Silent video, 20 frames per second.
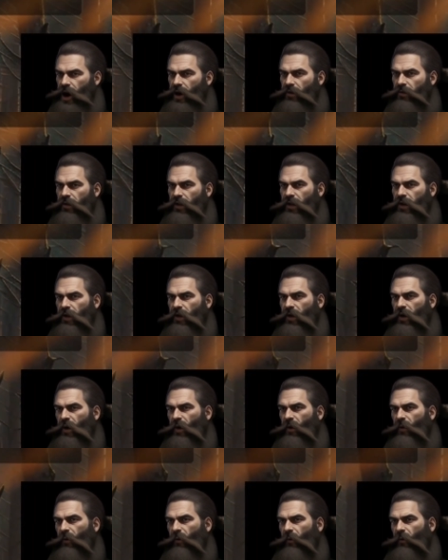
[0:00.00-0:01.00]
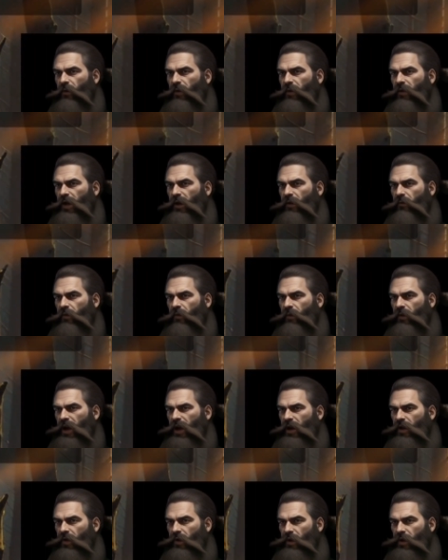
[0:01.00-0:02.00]
Hunting alone was never
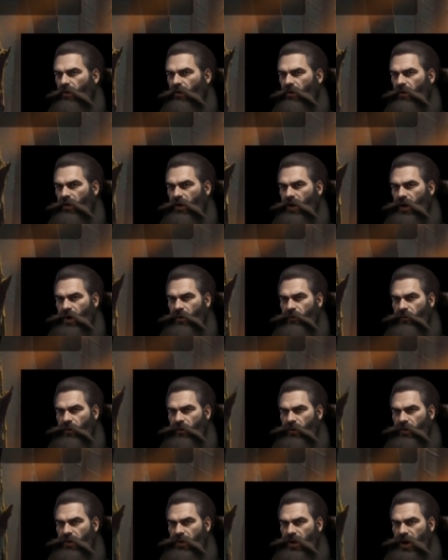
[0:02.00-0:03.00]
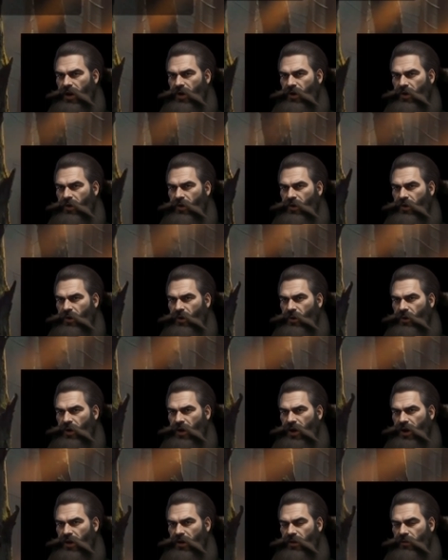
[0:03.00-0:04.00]
sanctioned, for the dangers
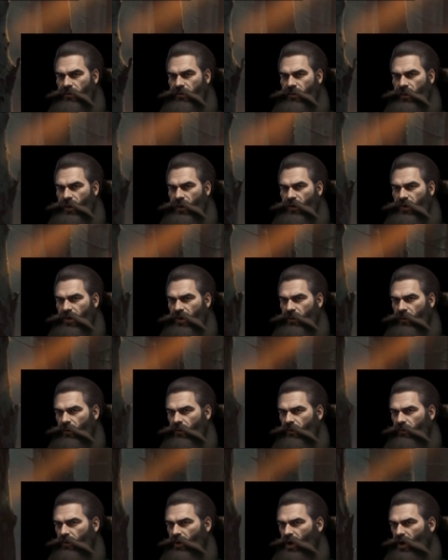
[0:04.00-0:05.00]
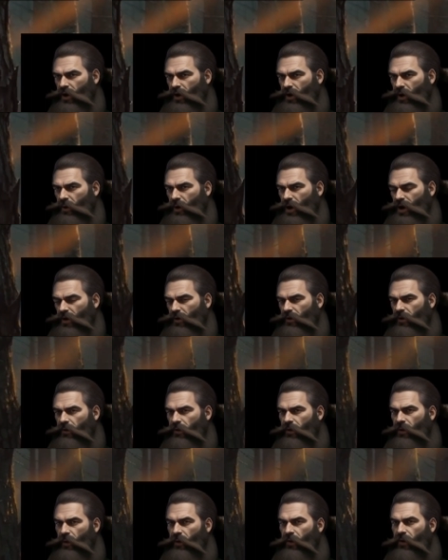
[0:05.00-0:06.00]
lurking in the forest were far greater
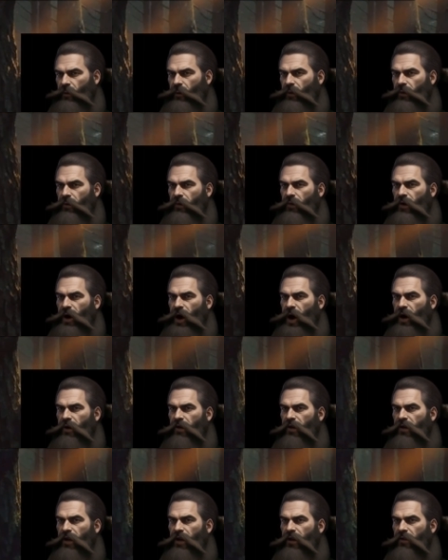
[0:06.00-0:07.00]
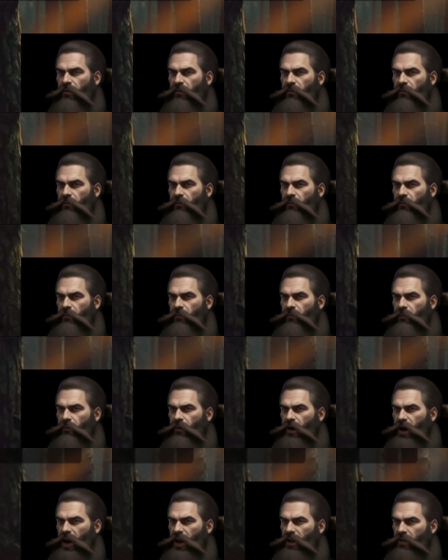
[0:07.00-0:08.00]
than those within the colony.
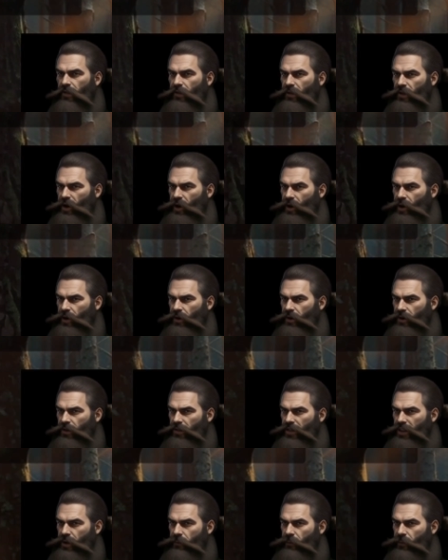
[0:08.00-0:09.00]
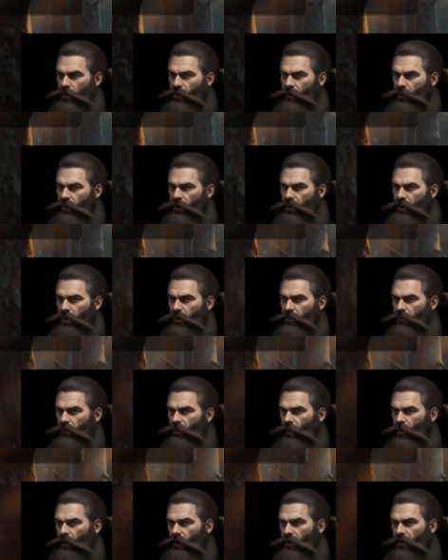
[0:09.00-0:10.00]
As the darkness deepened within the
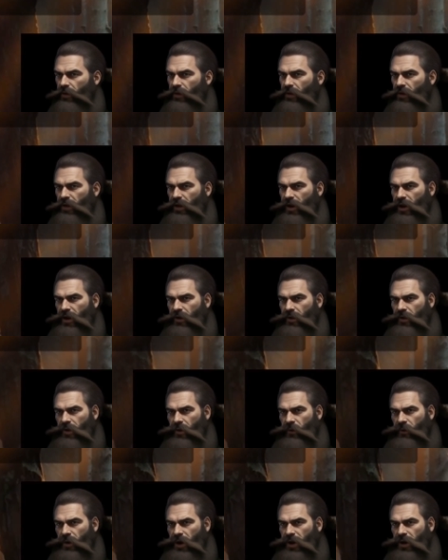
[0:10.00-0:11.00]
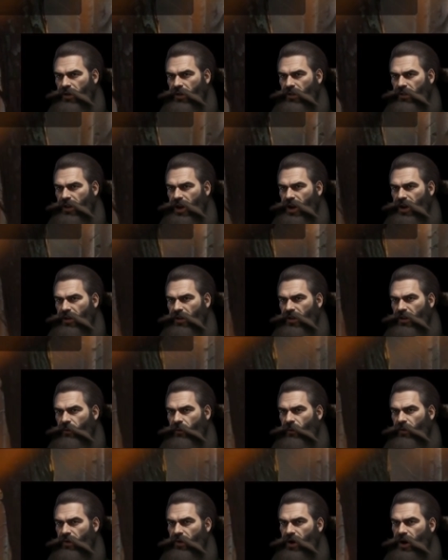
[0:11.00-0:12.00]
forest, Serena decided it
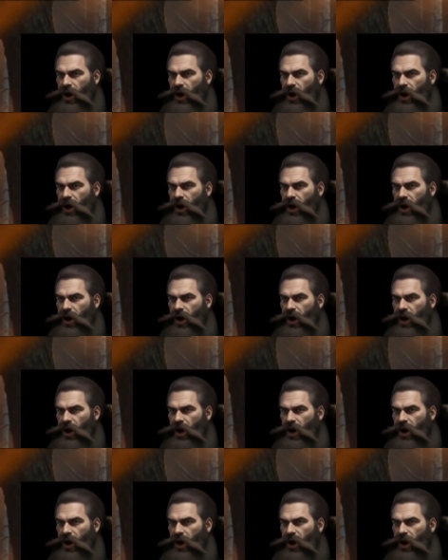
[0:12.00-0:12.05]
was